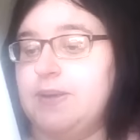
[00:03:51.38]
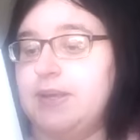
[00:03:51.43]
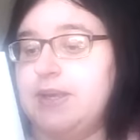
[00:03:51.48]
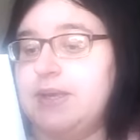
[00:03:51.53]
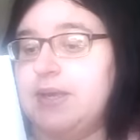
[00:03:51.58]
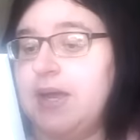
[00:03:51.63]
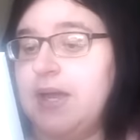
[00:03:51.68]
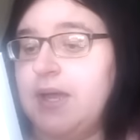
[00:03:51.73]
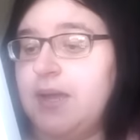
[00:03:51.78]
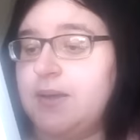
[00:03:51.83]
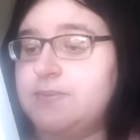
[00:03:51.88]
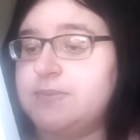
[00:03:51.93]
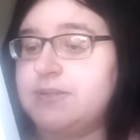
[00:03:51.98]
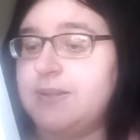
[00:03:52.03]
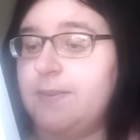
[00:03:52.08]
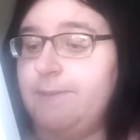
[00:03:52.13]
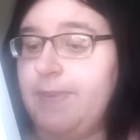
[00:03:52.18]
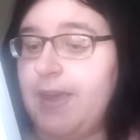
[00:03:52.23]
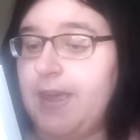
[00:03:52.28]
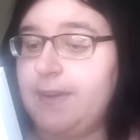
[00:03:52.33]
becomes
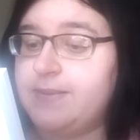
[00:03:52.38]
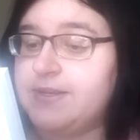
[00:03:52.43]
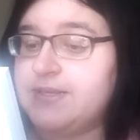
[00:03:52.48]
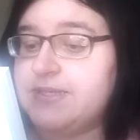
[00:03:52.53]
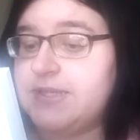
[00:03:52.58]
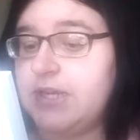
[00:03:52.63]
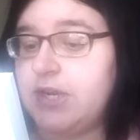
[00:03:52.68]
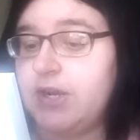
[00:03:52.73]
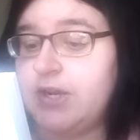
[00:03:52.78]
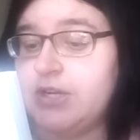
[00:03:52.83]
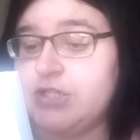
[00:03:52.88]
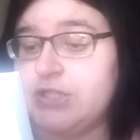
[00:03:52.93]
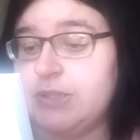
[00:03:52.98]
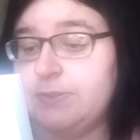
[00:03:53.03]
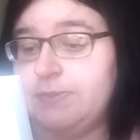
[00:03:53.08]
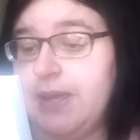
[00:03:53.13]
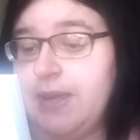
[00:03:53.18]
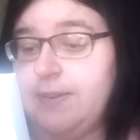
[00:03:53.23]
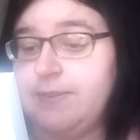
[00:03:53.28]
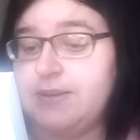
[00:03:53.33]
a babysitter, and she
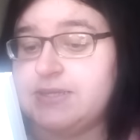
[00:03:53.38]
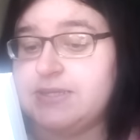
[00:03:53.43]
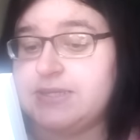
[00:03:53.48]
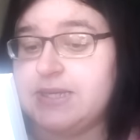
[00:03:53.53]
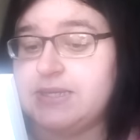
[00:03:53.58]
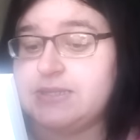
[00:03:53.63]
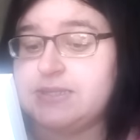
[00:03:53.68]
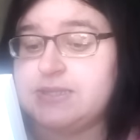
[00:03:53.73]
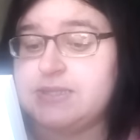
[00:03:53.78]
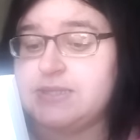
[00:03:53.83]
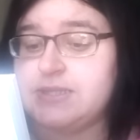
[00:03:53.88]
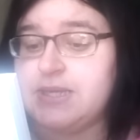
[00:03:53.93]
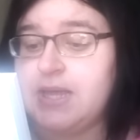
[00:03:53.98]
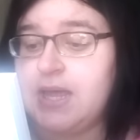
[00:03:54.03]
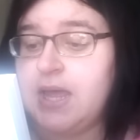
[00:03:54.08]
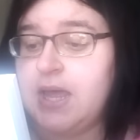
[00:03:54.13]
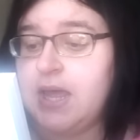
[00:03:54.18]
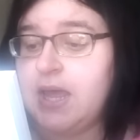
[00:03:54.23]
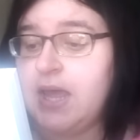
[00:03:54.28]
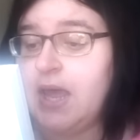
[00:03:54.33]
babysits
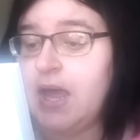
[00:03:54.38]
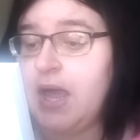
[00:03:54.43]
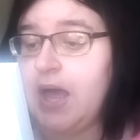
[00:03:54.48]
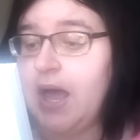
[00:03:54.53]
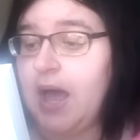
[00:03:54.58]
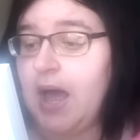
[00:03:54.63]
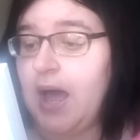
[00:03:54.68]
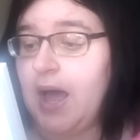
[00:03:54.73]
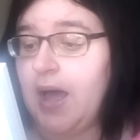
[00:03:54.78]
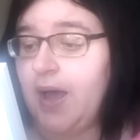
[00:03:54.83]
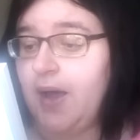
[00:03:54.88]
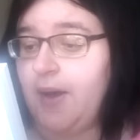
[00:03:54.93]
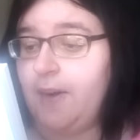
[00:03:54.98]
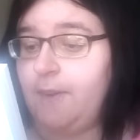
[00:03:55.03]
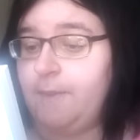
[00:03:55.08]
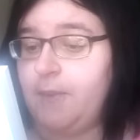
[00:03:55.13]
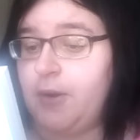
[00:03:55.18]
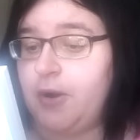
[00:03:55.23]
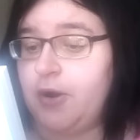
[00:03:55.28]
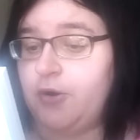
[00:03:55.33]

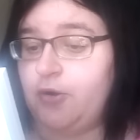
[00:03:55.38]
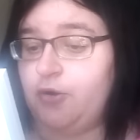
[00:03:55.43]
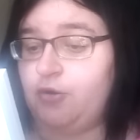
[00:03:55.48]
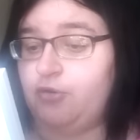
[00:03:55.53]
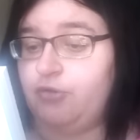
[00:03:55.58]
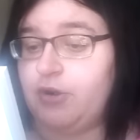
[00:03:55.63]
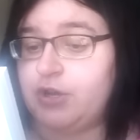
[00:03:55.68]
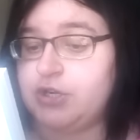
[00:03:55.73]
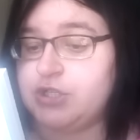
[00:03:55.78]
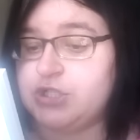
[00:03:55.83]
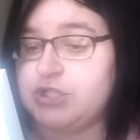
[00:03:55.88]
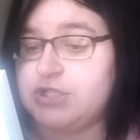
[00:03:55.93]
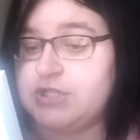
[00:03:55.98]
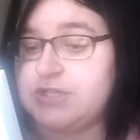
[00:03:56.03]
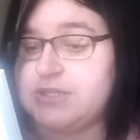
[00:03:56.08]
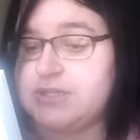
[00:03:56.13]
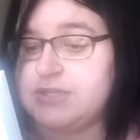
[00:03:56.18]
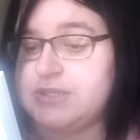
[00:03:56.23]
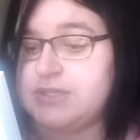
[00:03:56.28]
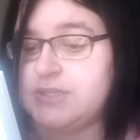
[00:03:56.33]
her
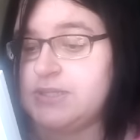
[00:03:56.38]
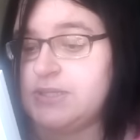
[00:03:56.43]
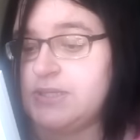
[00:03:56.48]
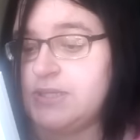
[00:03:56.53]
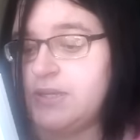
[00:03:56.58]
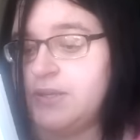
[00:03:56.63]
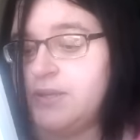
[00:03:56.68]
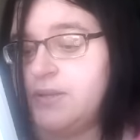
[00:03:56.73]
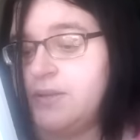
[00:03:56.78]
crush's